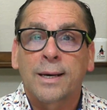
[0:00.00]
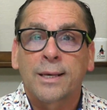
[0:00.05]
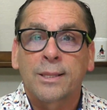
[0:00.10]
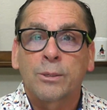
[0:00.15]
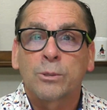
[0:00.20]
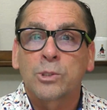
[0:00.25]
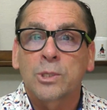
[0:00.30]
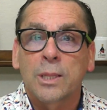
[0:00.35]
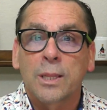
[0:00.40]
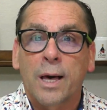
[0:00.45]

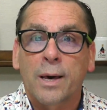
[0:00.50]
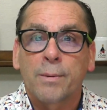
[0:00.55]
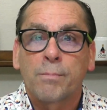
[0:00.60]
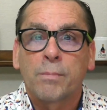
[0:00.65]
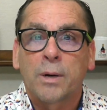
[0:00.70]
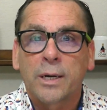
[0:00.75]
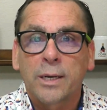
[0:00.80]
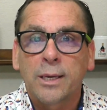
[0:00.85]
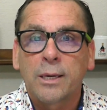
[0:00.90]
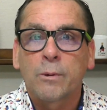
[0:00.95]
There's a lot of
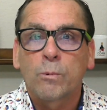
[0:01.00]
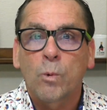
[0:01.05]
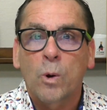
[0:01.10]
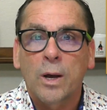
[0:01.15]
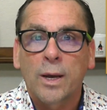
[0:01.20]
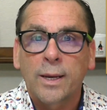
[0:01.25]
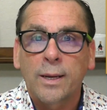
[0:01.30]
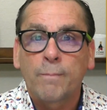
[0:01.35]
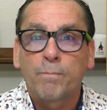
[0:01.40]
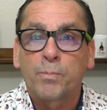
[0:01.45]
money in
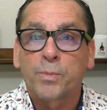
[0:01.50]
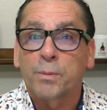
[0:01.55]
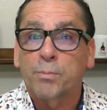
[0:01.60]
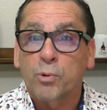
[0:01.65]
wine. The